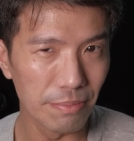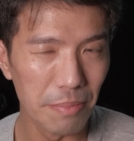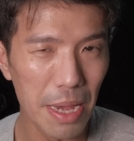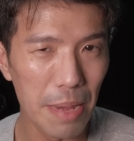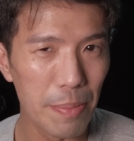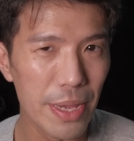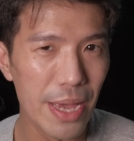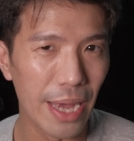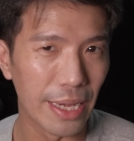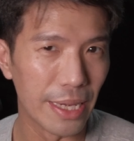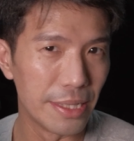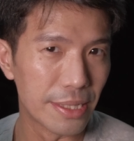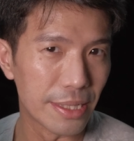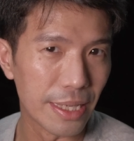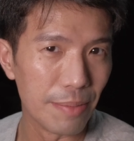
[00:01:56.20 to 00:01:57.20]
maybe I
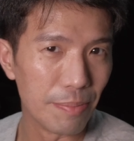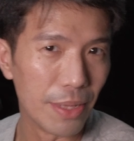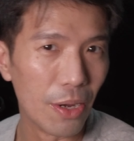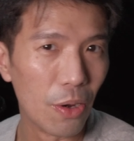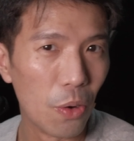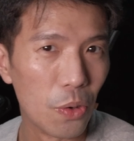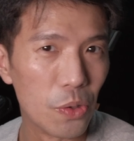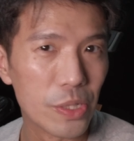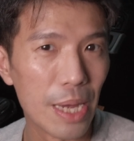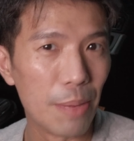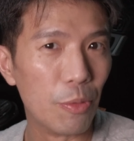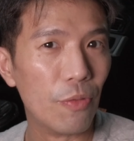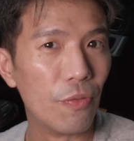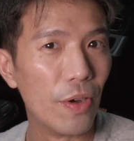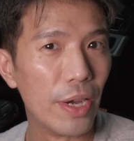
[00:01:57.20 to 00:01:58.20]
can skip the whole
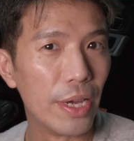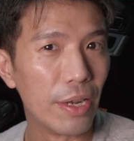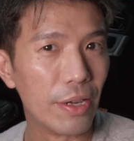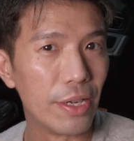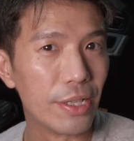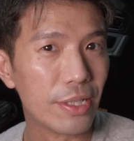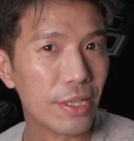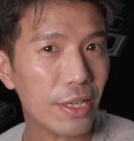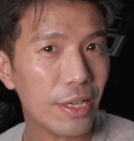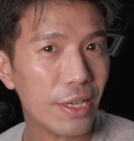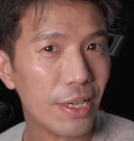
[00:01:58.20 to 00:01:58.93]
subwoofer and all this.